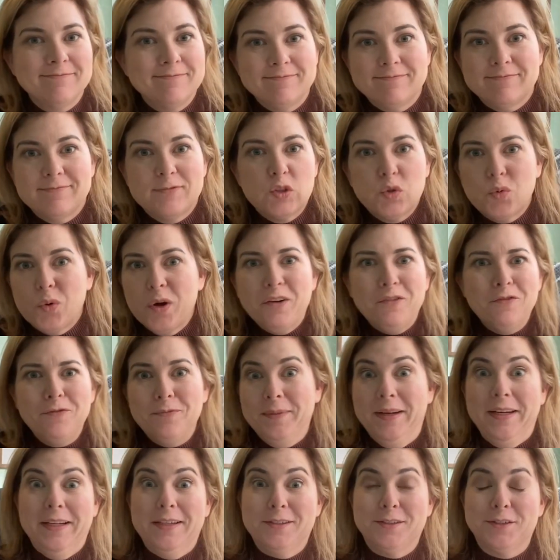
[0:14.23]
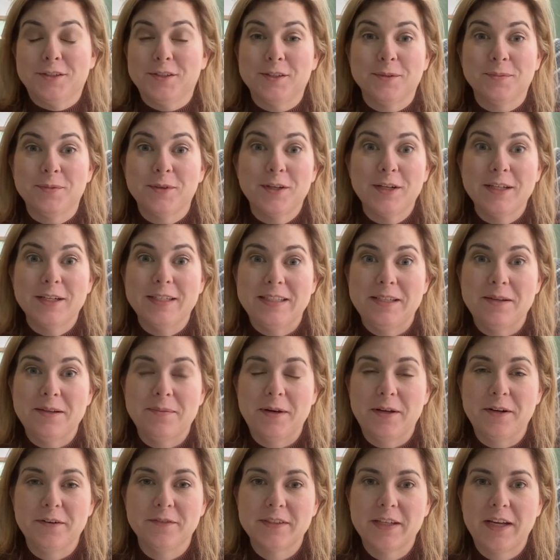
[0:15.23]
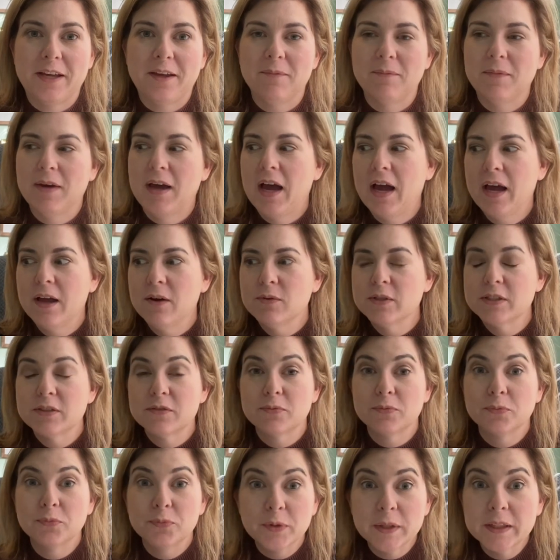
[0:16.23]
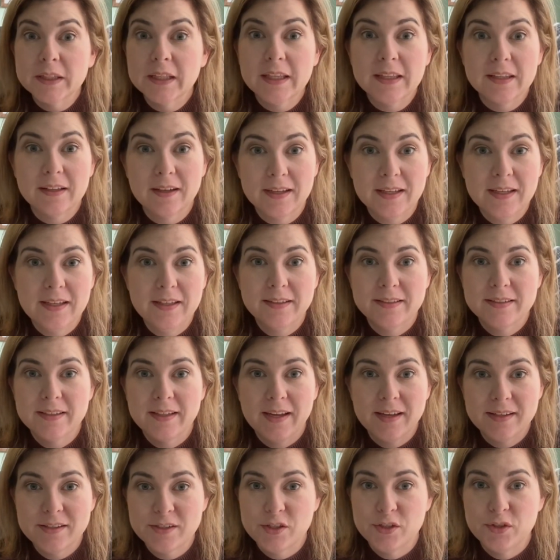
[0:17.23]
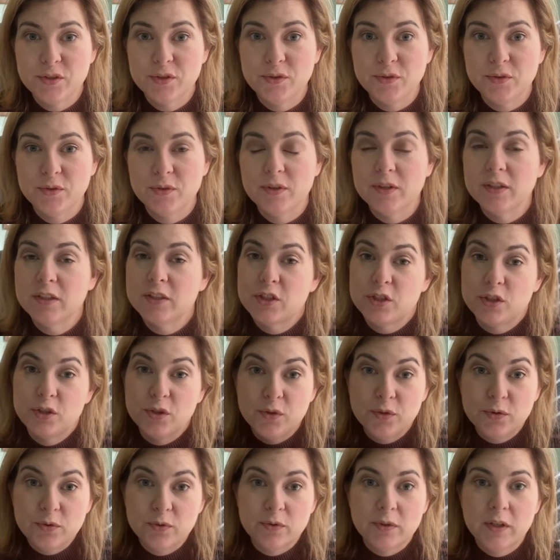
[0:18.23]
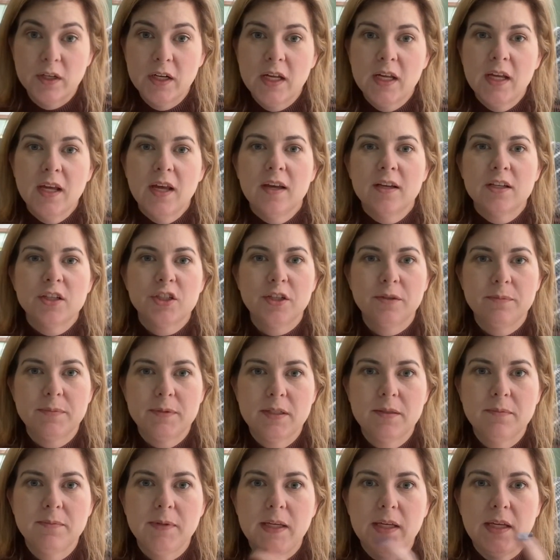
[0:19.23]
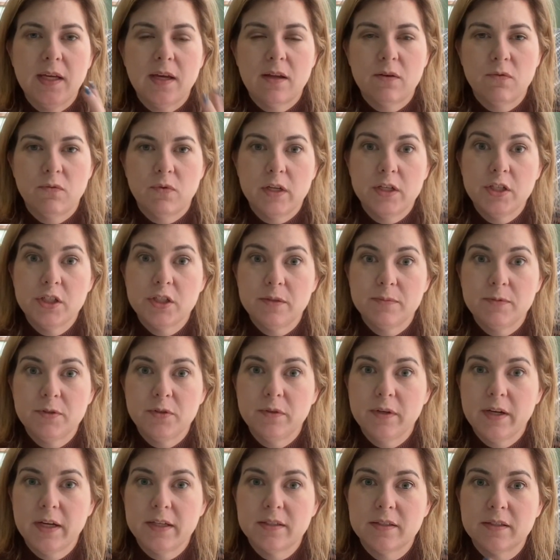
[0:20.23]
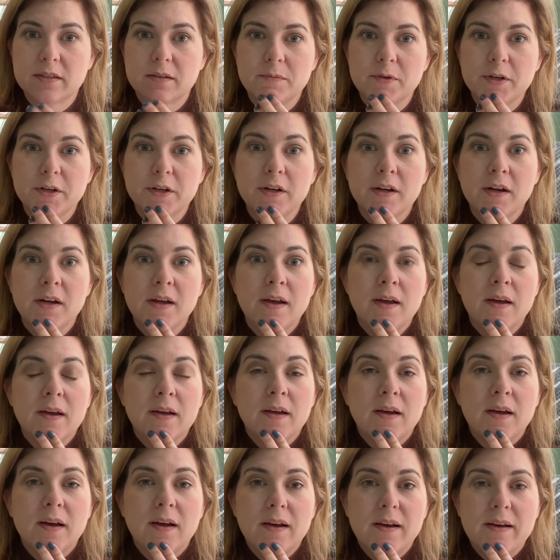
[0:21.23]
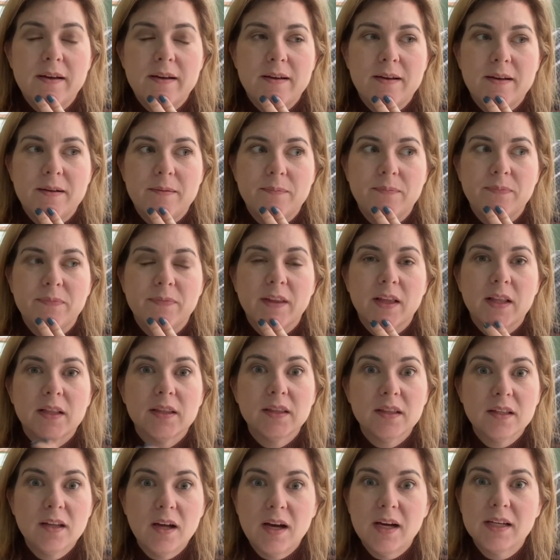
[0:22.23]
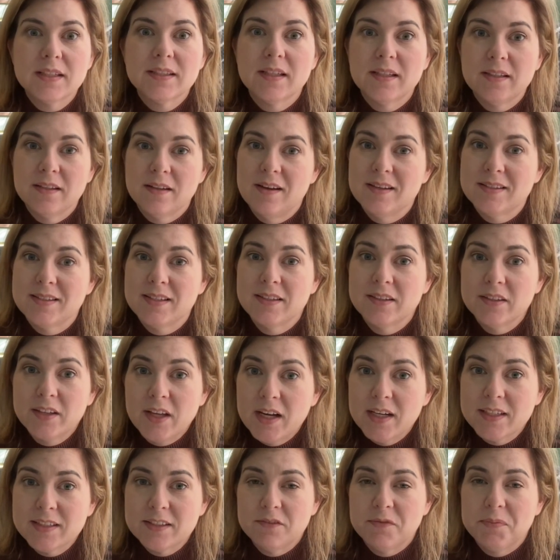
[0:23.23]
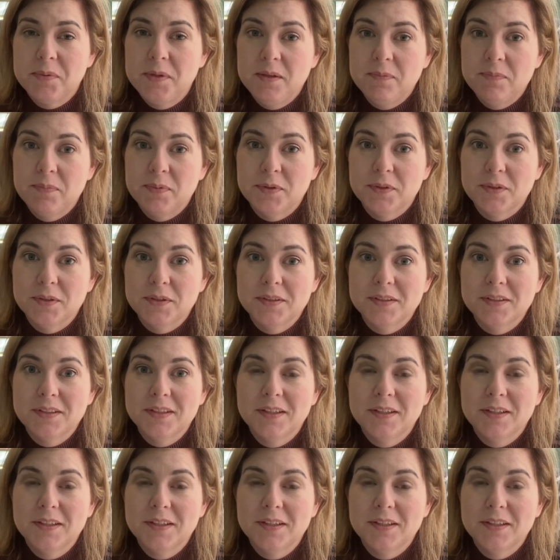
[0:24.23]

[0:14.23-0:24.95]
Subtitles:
12 minutes or some crazy amount of time. I was really lucky to get two shipped to me and one shipped to a customer. Lots and lots and lots of people